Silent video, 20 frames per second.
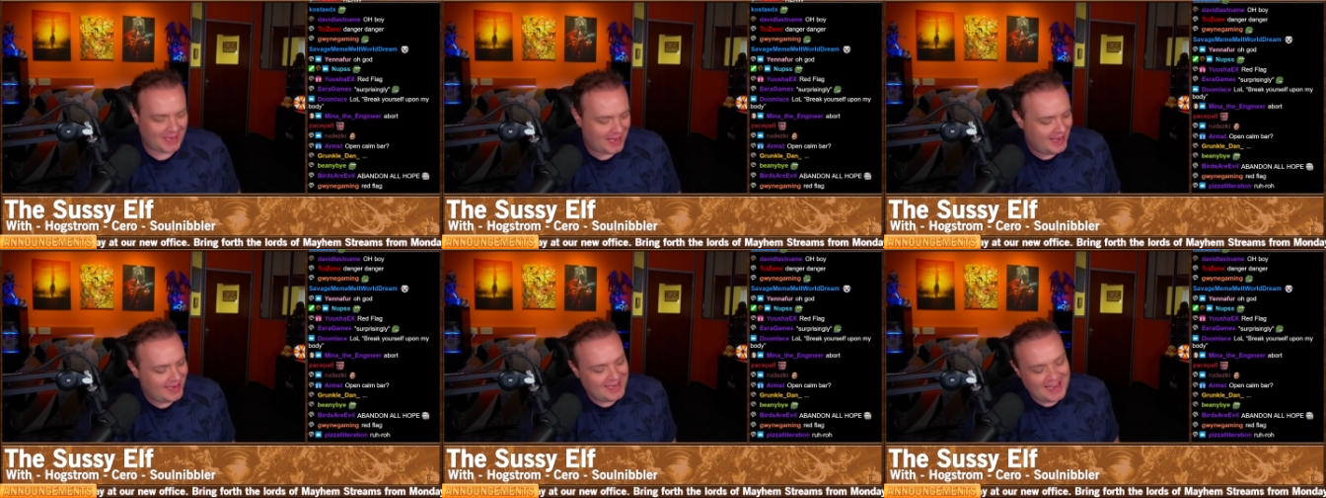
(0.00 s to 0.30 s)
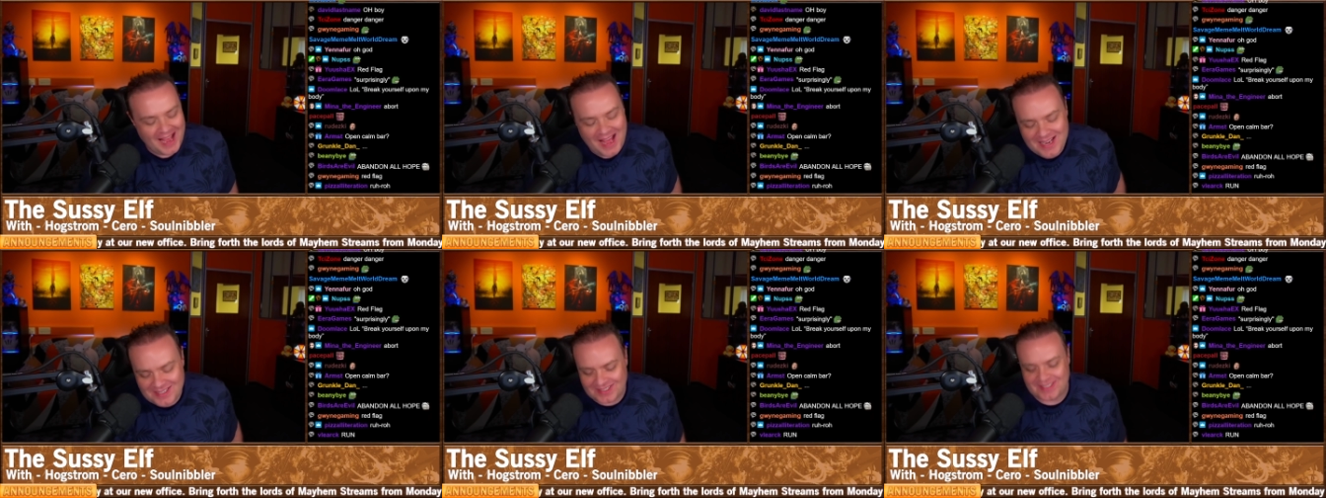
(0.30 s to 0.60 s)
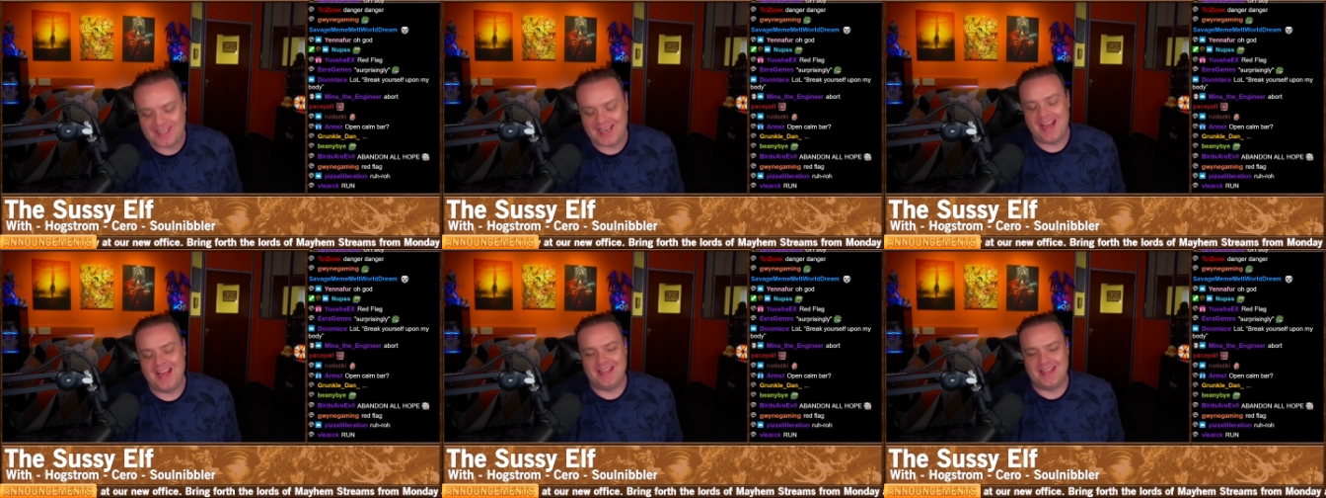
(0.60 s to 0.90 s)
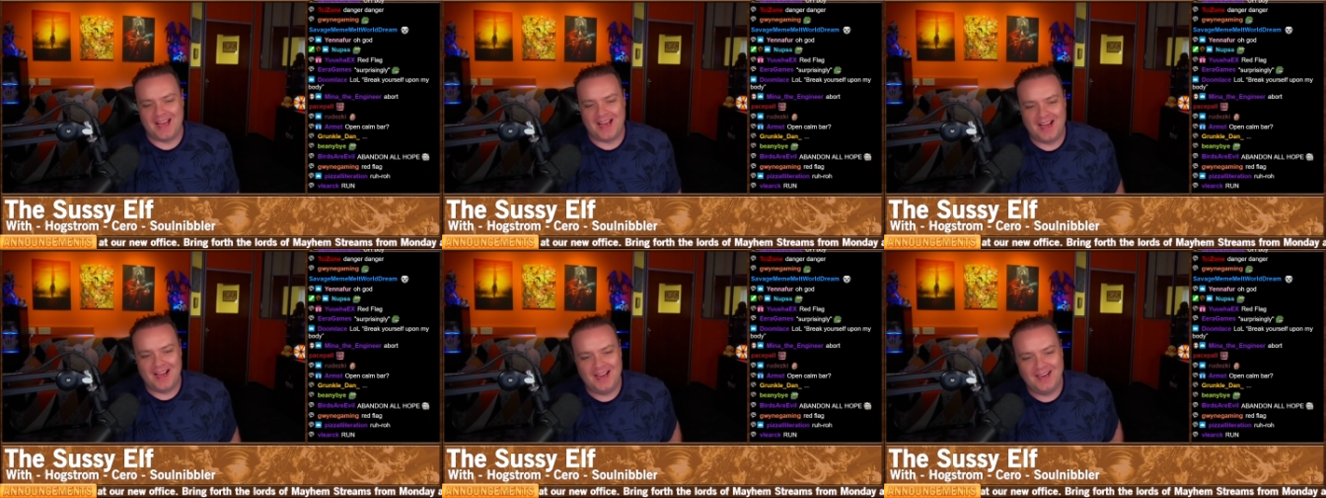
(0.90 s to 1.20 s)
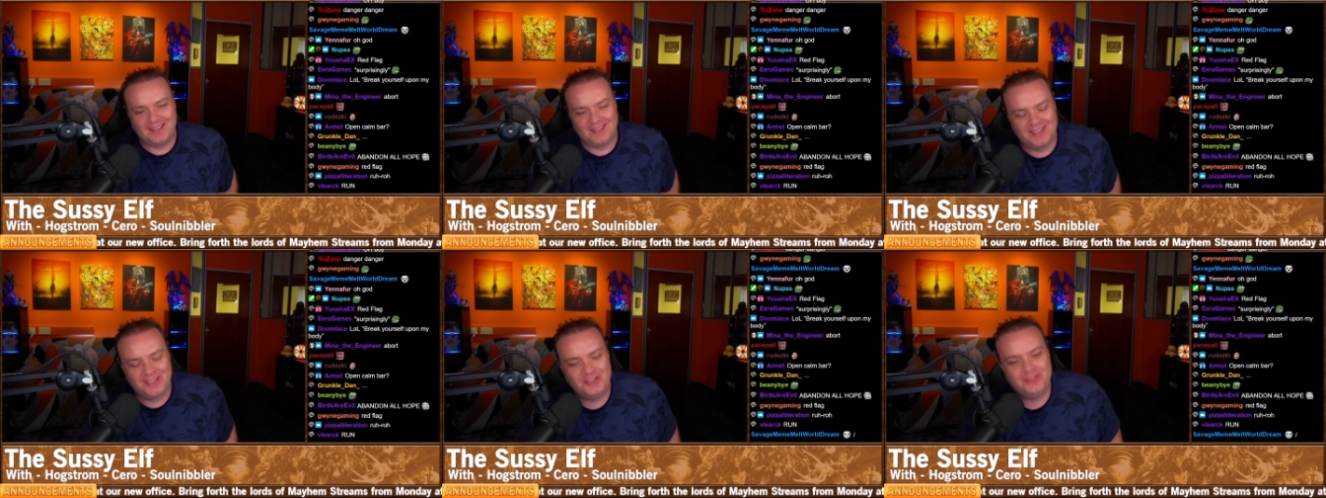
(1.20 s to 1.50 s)
I can't say that.
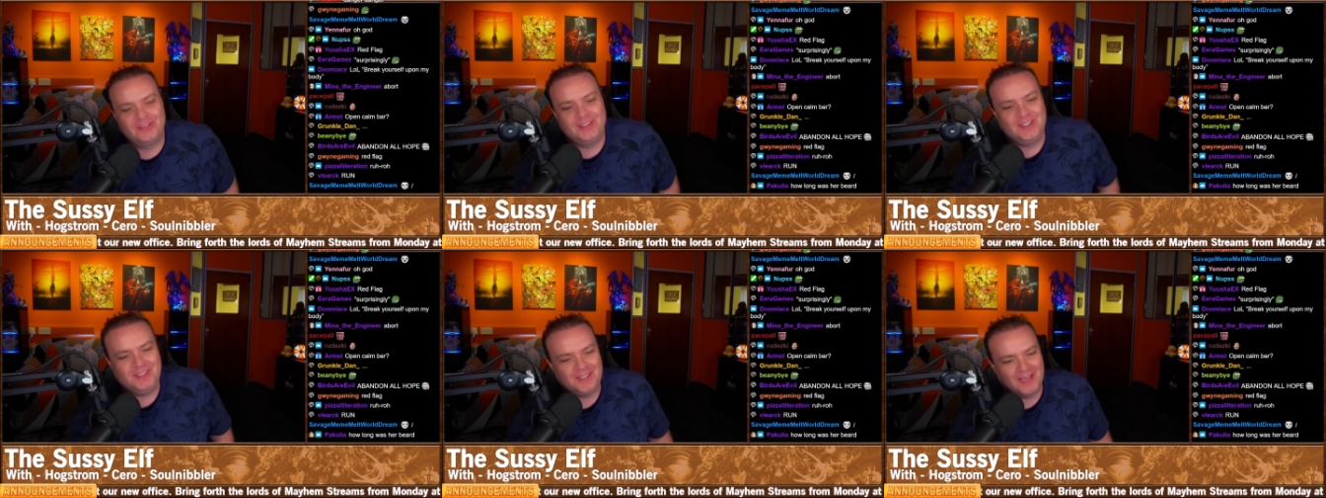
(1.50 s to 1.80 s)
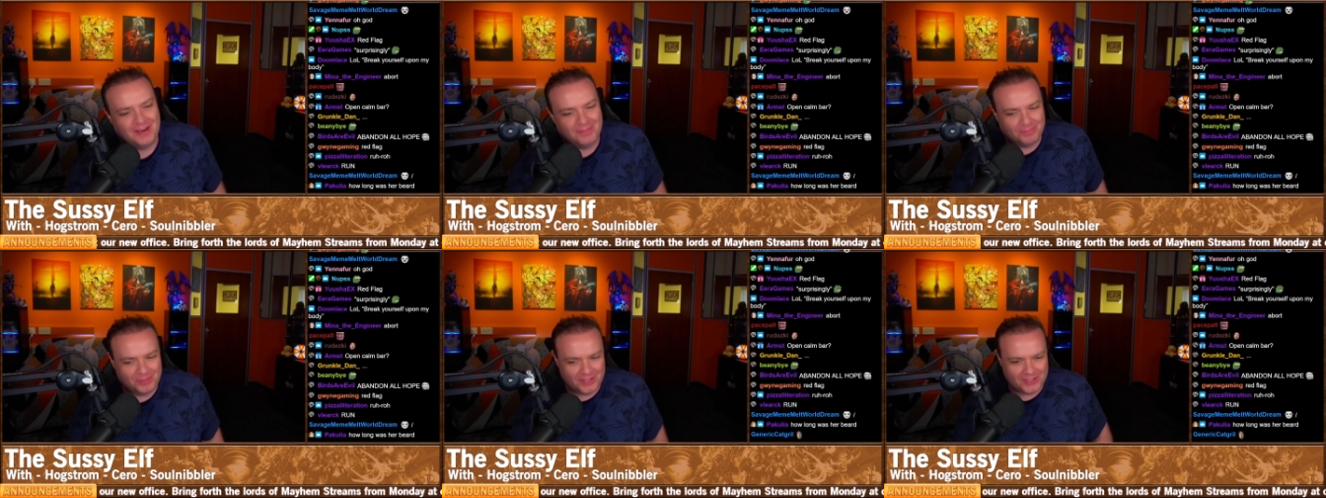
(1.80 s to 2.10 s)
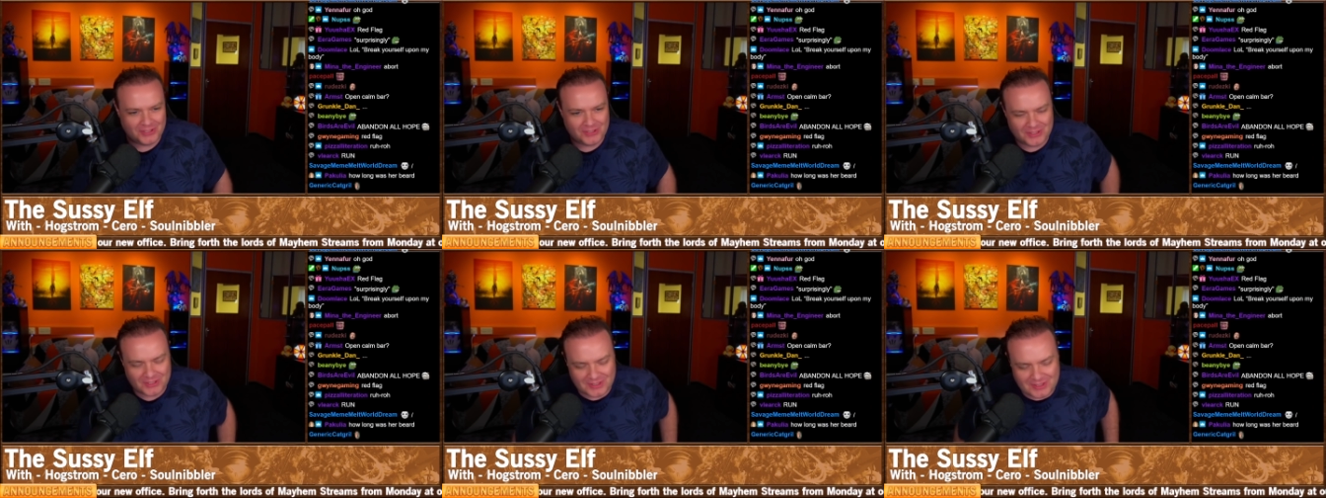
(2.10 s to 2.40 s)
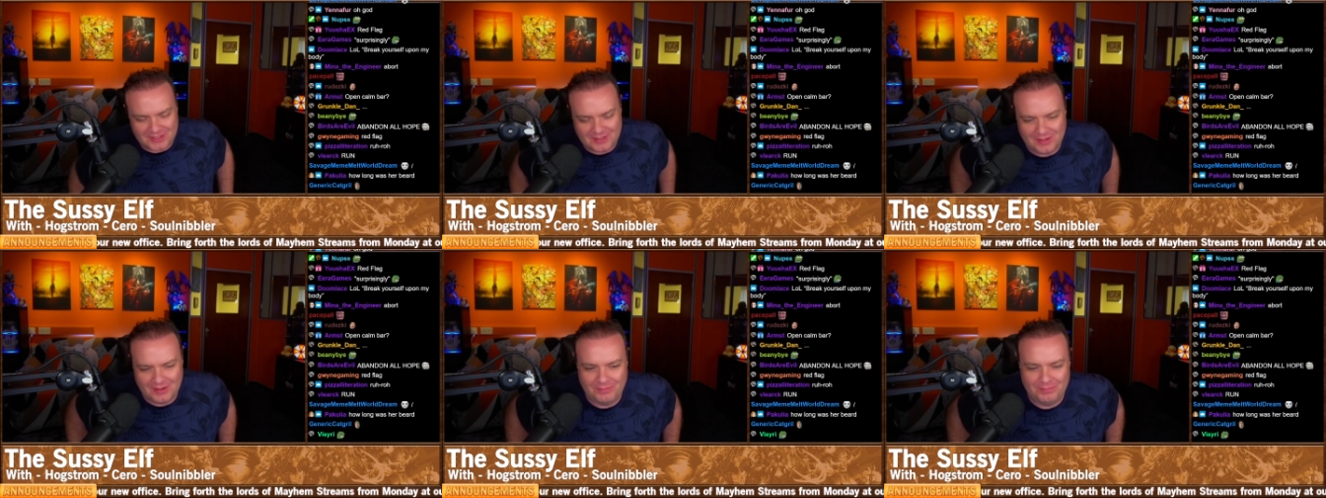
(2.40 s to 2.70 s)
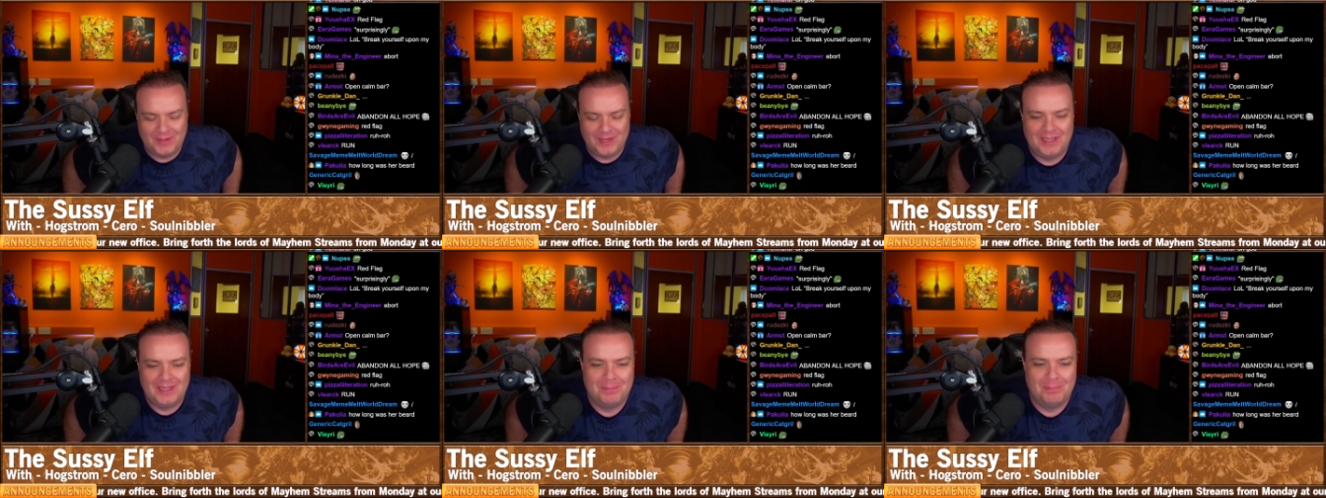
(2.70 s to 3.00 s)
I literally sent pictures of
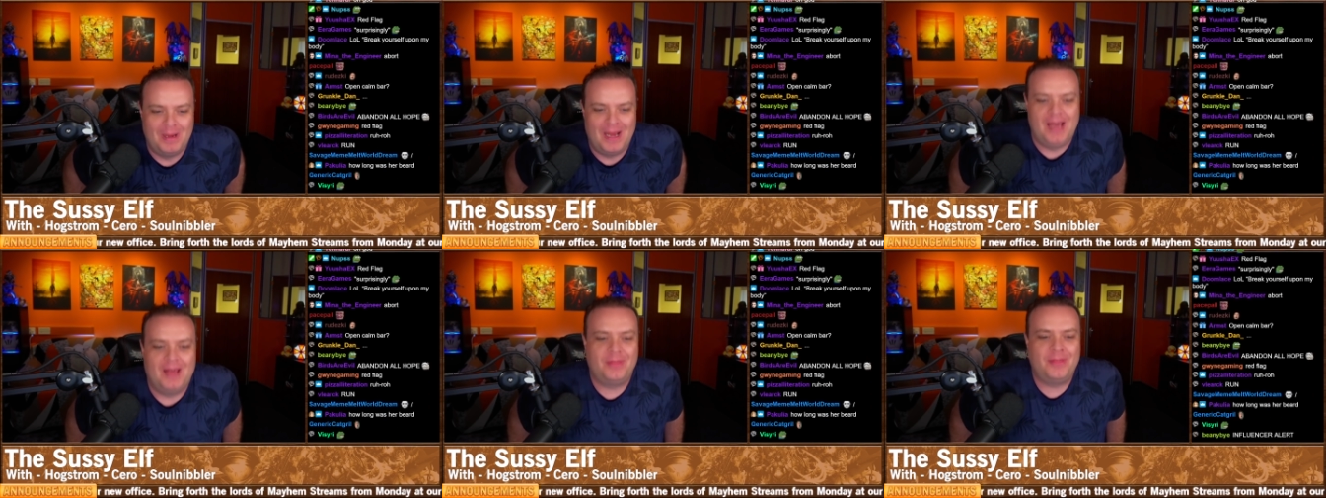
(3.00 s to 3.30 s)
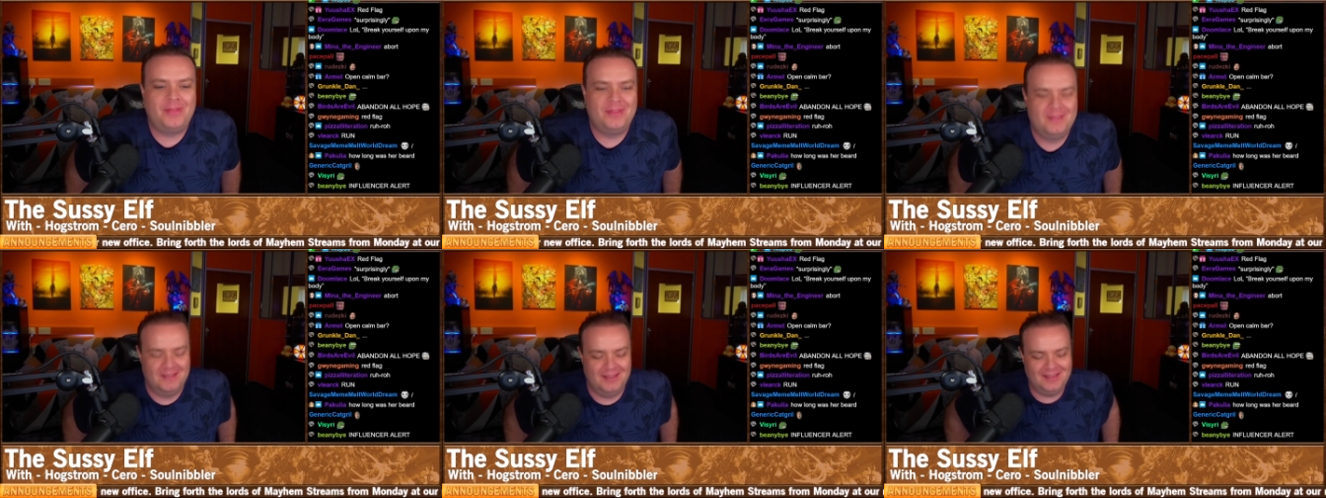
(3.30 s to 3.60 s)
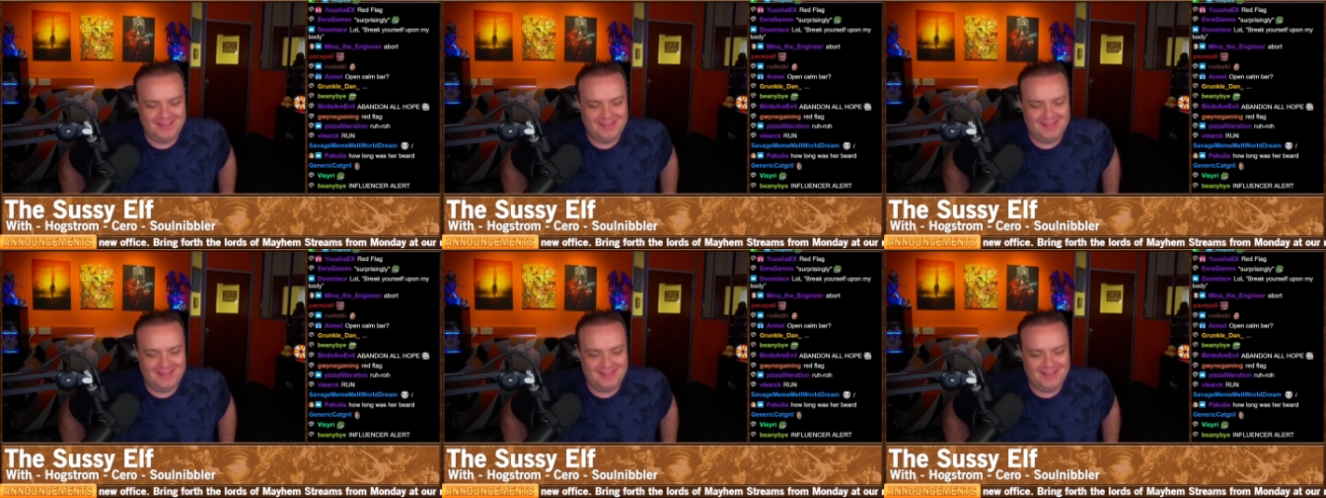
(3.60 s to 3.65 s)
me in the bath